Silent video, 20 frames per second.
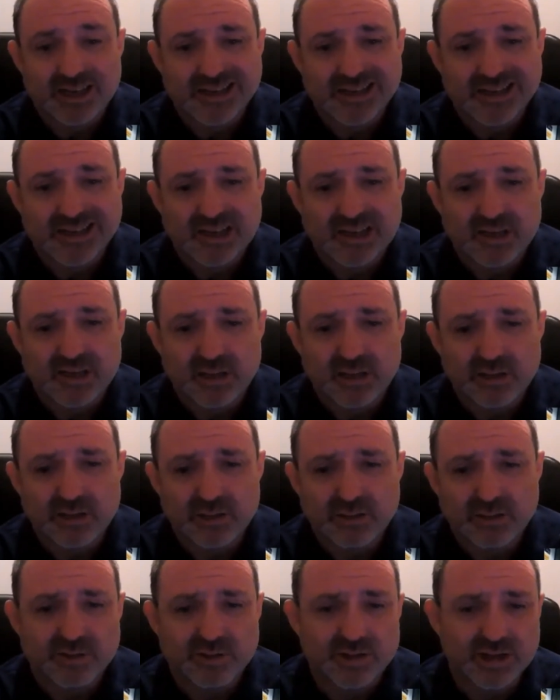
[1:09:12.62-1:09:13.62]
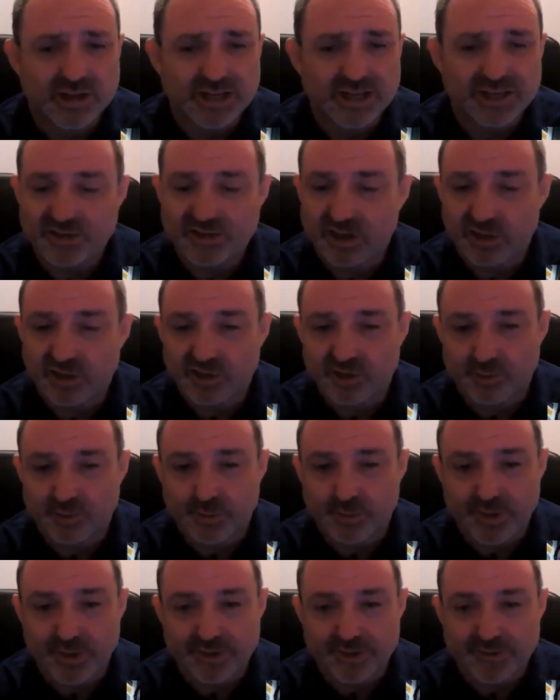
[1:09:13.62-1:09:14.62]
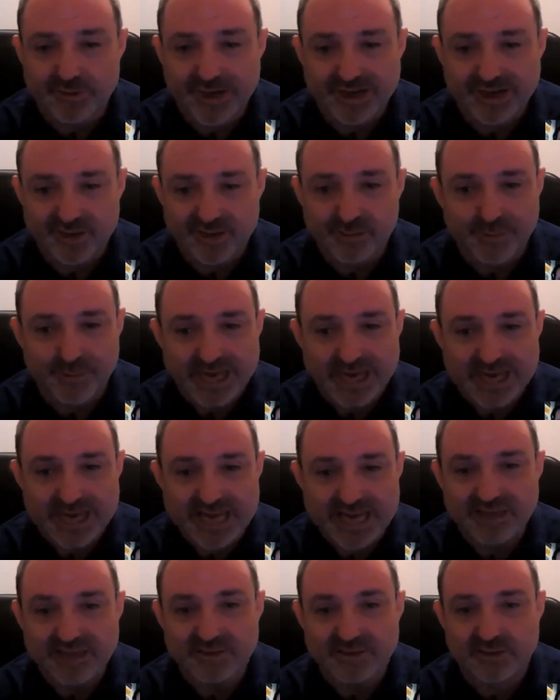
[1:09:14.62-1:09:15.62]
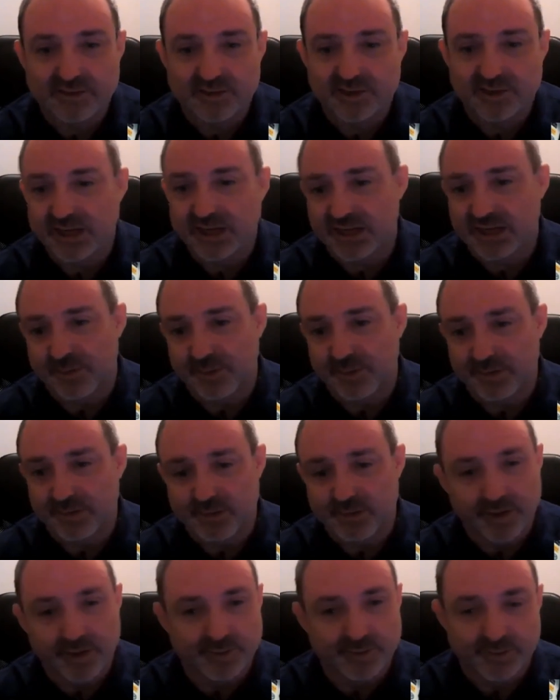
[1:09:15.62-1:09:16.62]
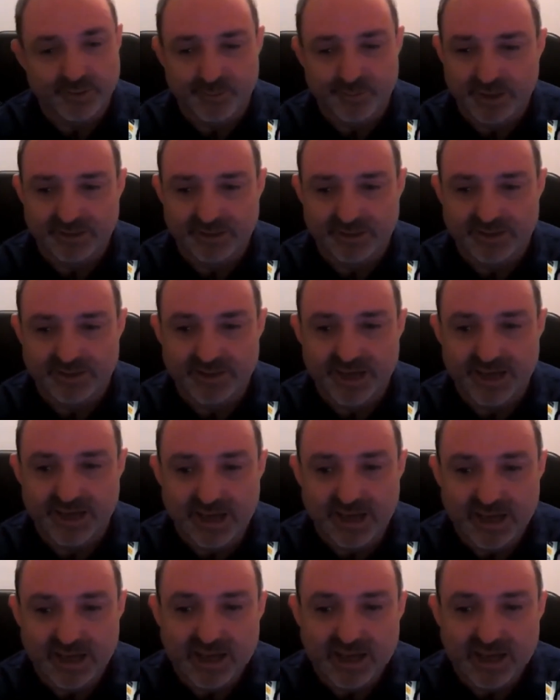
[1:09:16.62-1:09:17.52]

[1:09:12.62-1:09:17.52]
usually it's noticeable by the fact the beer hits the ceiling when you open the bloody thing.